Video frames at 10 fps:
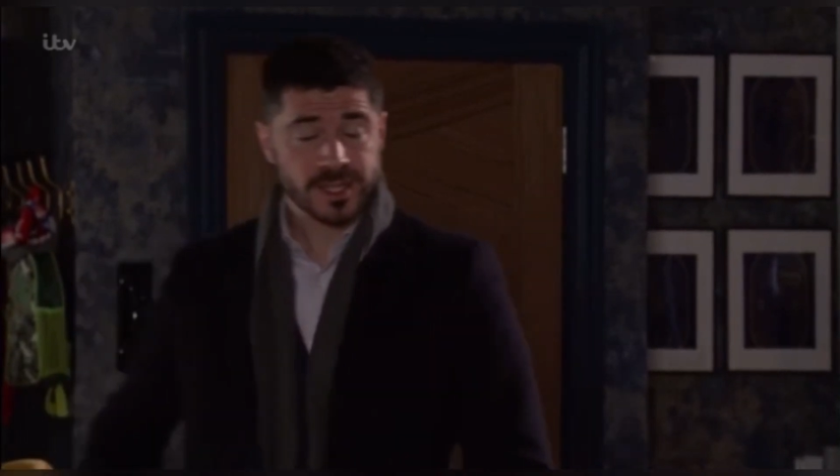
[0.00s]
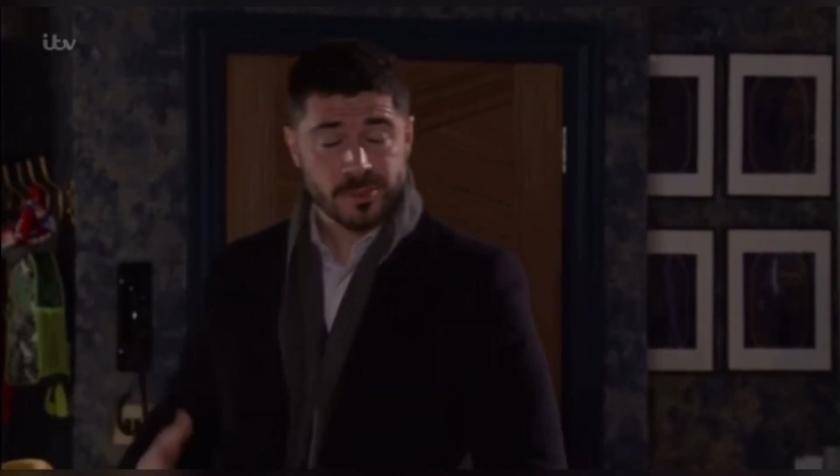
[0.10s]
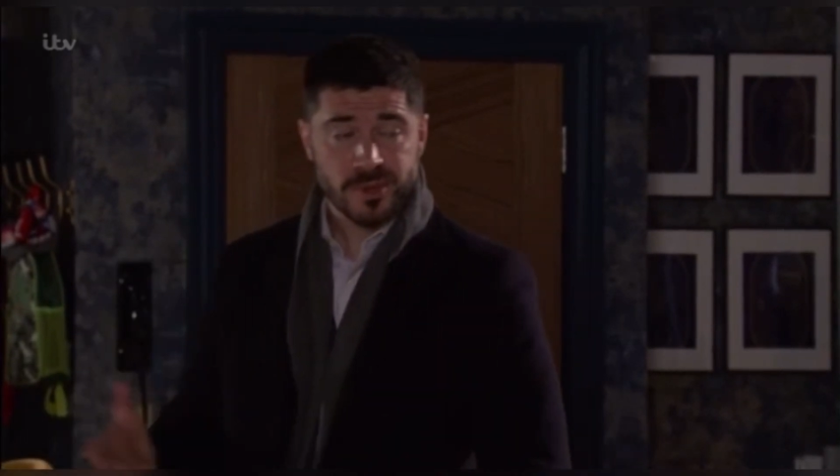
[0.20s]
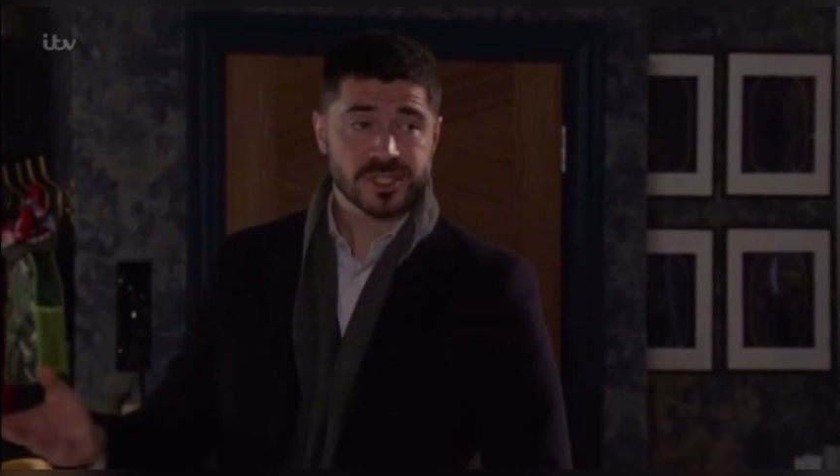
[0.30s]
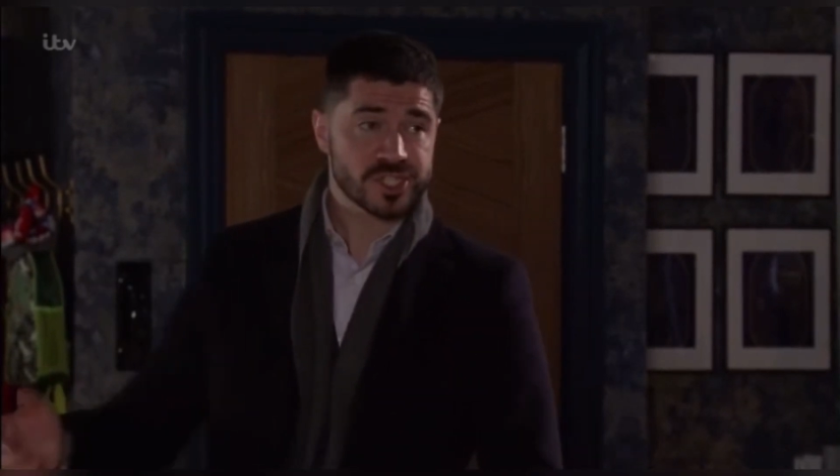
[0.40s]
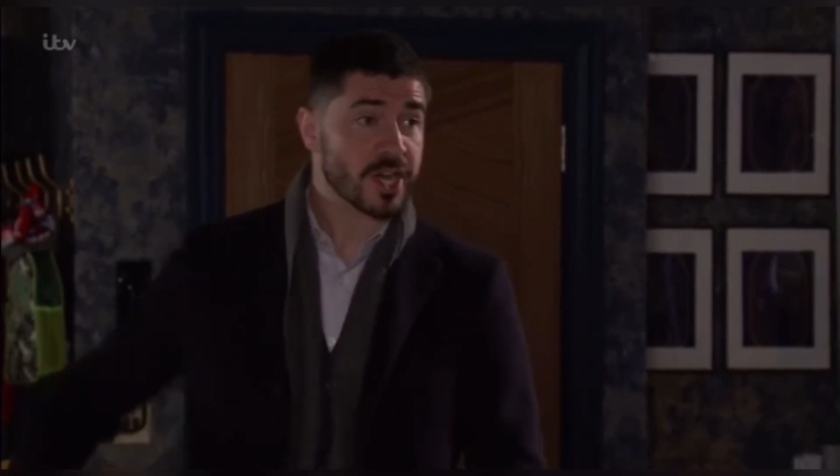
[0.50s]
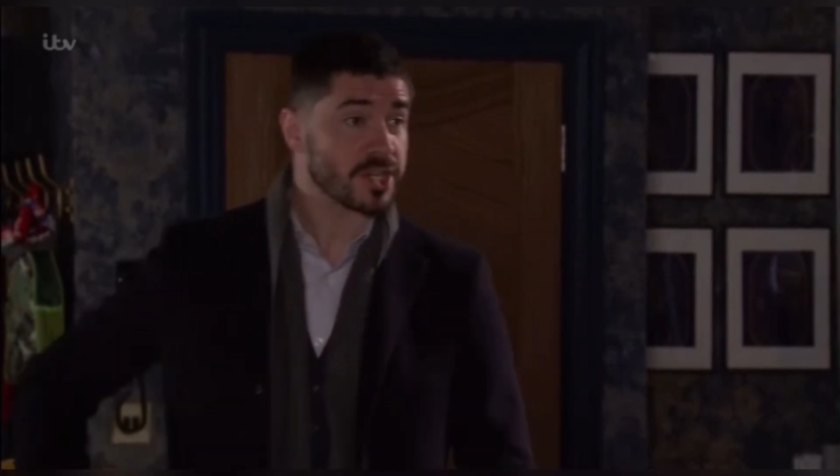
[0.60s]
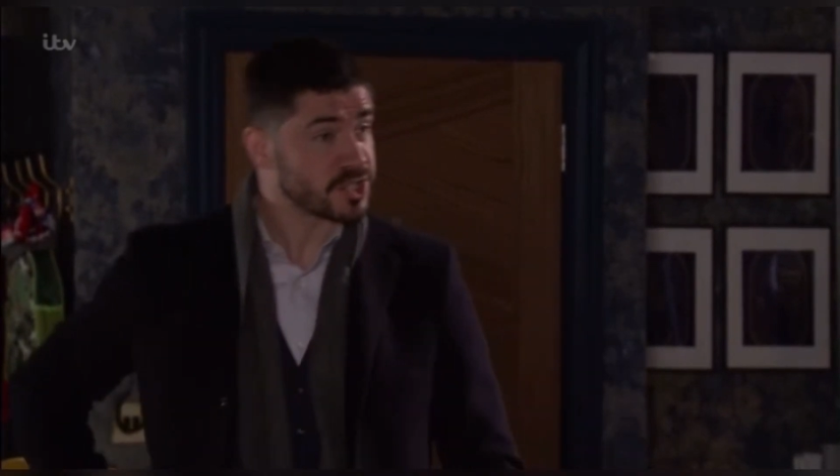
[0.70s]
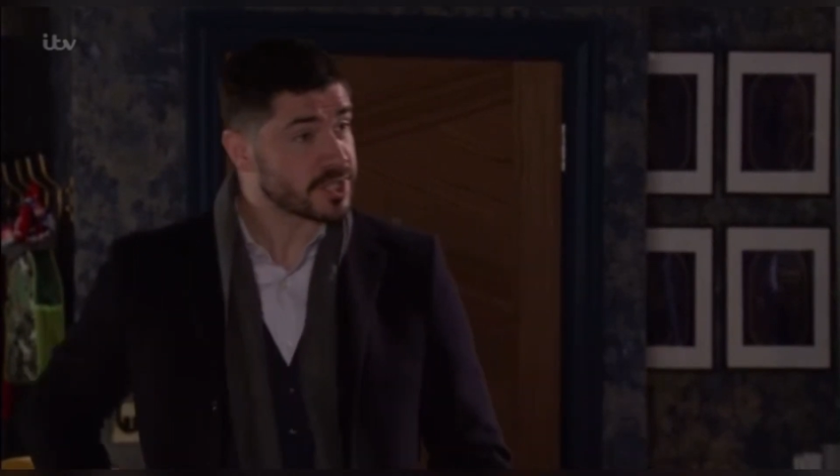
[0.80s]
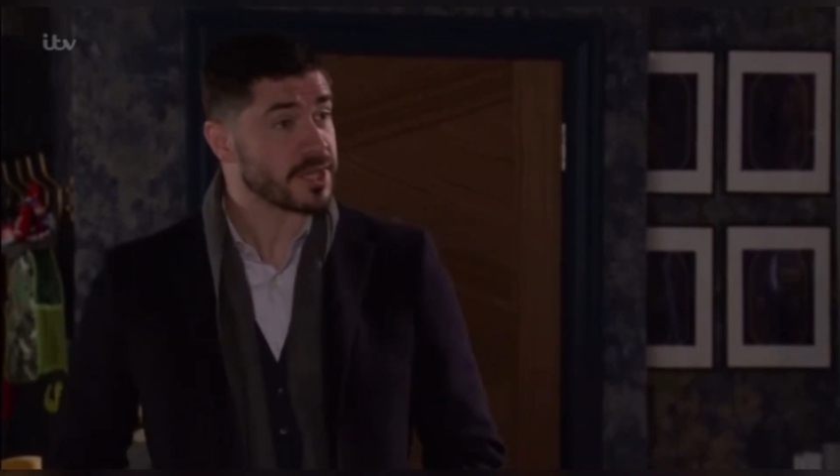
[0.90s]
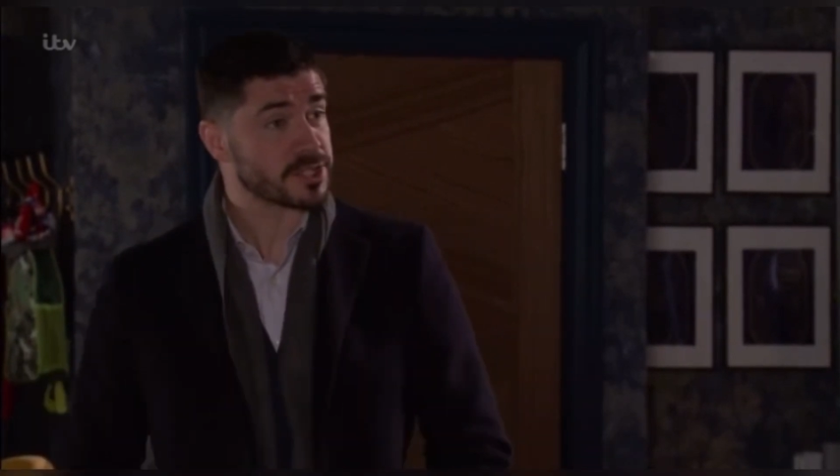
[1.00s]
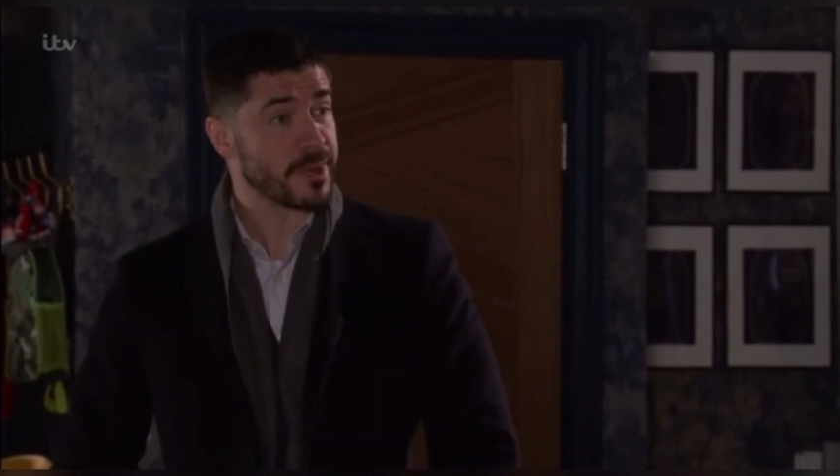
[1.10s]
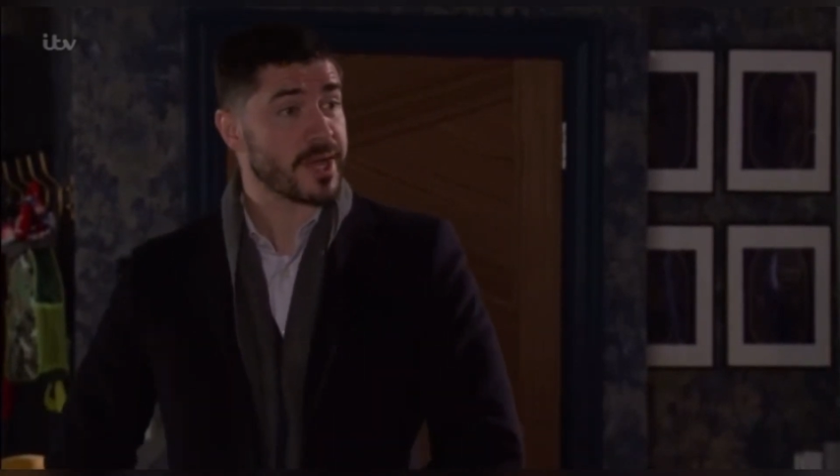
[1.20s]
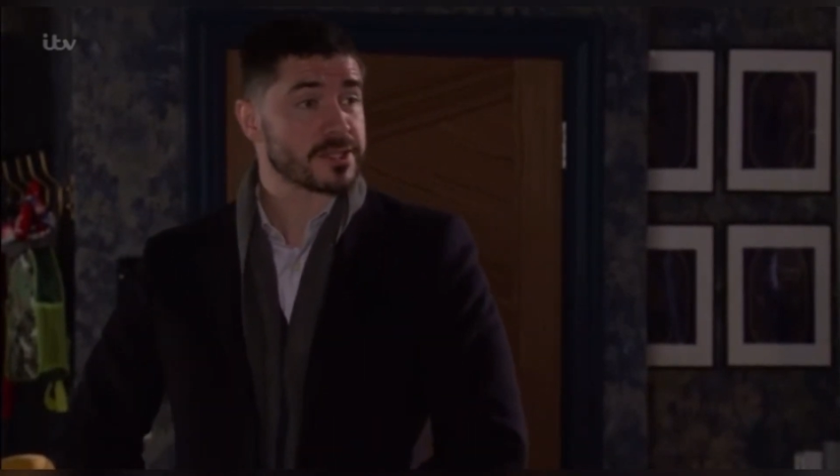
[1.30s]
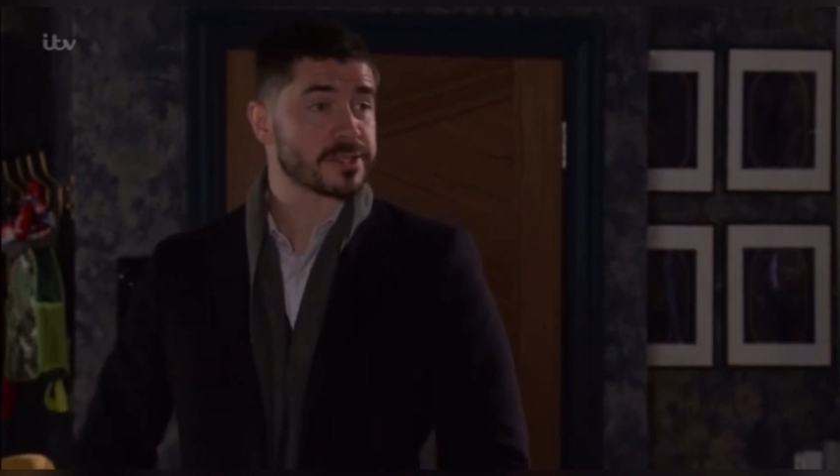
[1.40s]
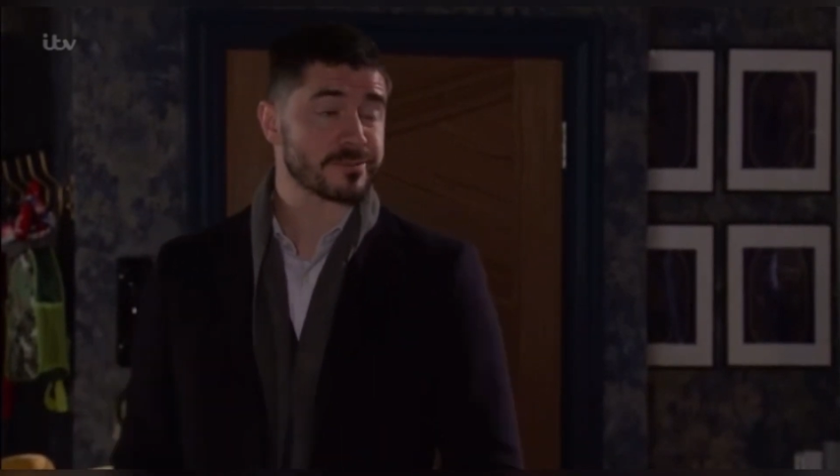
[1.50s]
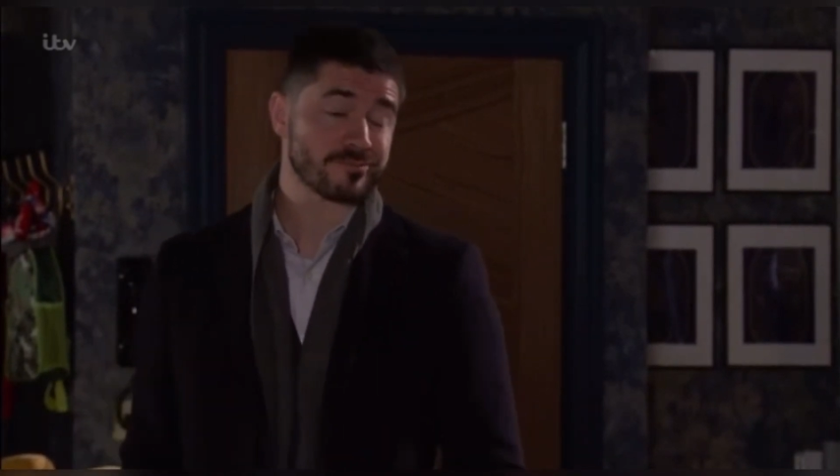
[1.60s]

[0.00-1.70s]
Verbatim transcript: to press charges against Max.